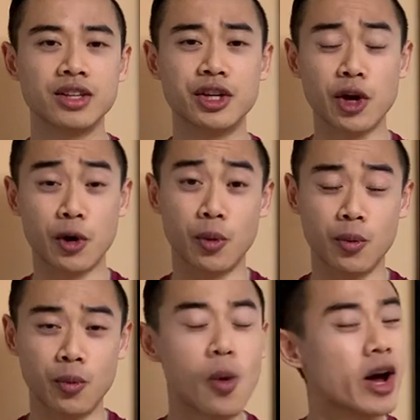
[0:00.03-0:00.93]
Yo,
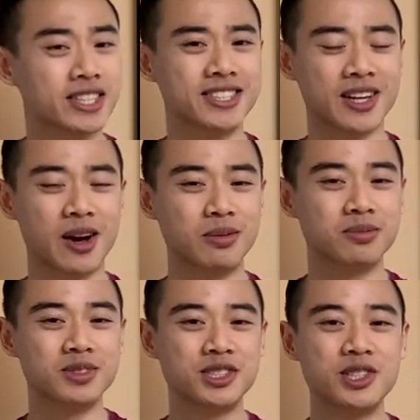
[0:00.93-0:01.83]
what's up?
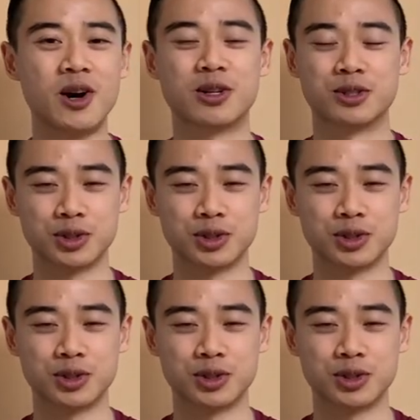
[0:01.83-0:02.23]
Dr.